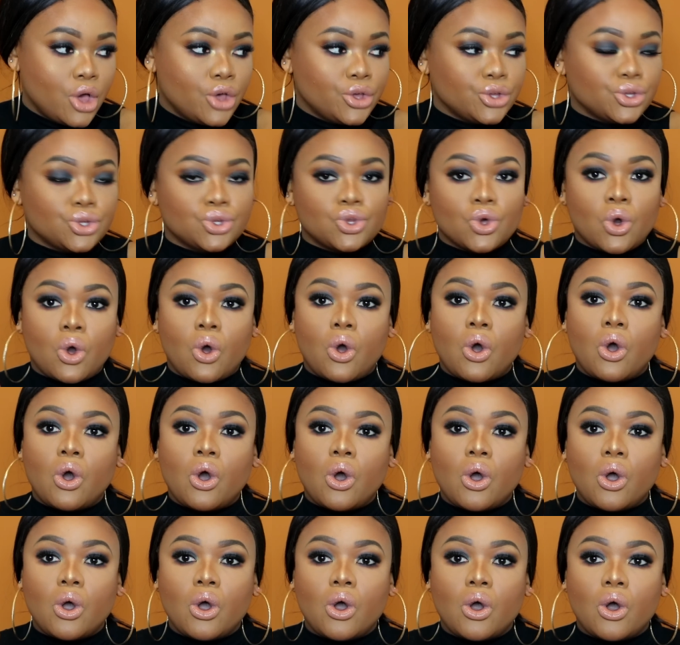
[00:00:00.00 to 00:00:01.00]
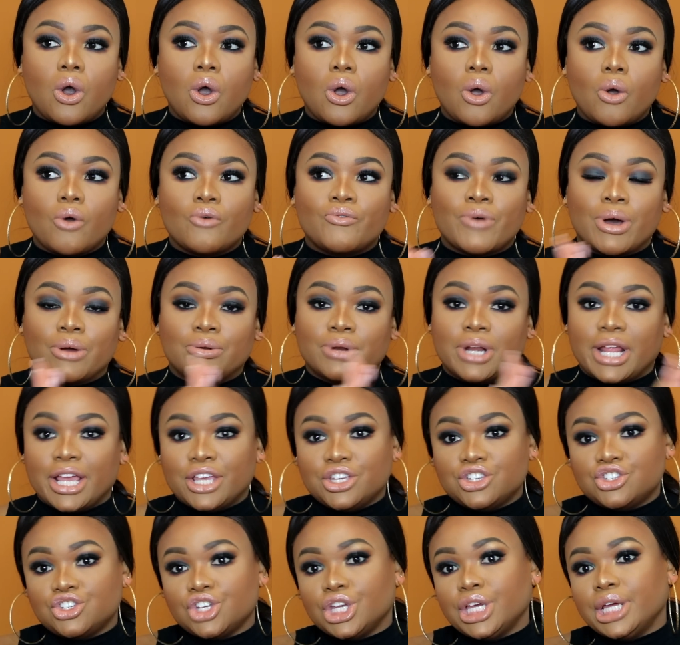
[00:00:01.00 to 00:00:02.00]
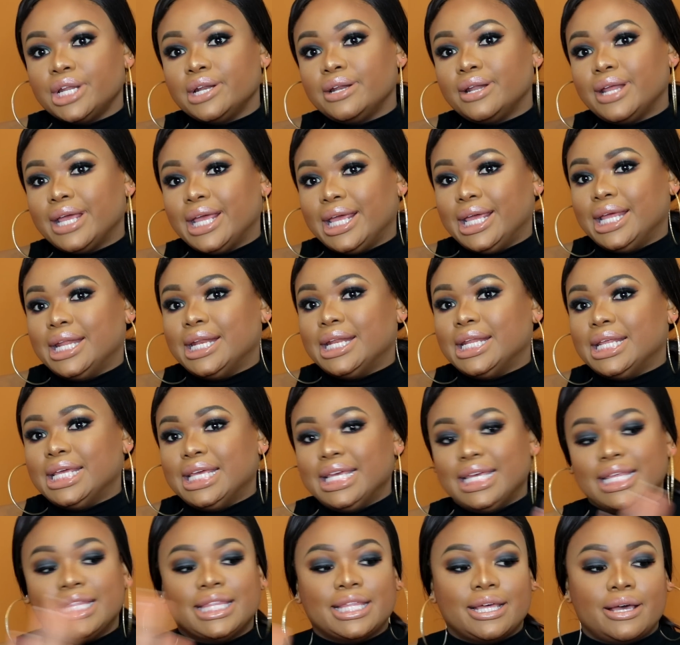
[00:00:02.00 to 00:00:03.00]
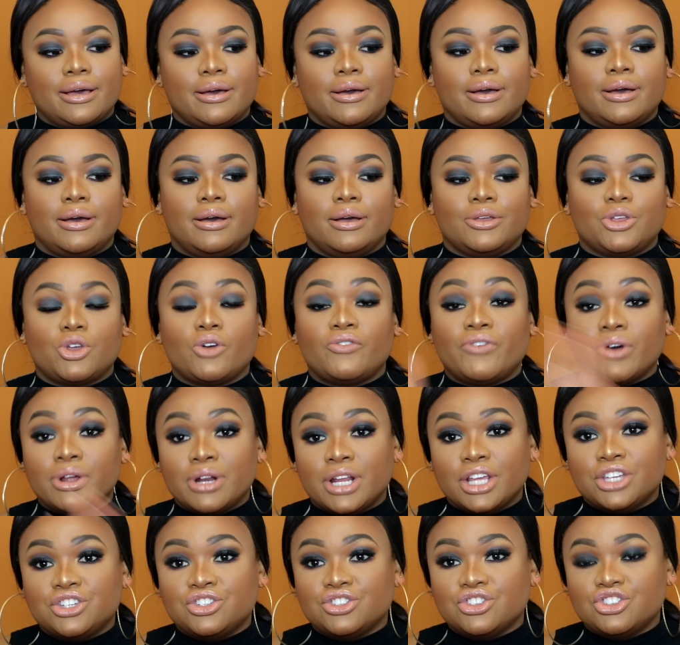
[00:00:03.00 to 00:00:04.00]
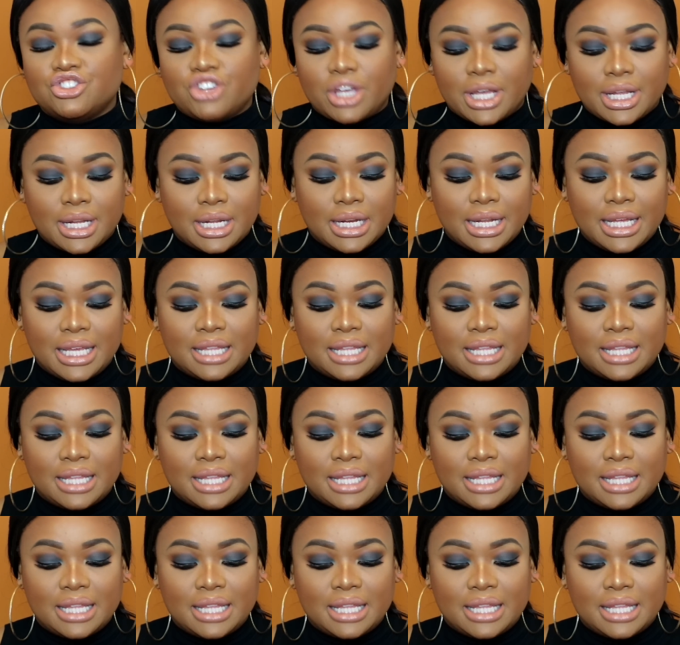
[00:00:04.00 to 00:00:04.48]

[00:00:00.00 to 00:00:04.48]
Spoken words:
your foundation in either, your foundation shade in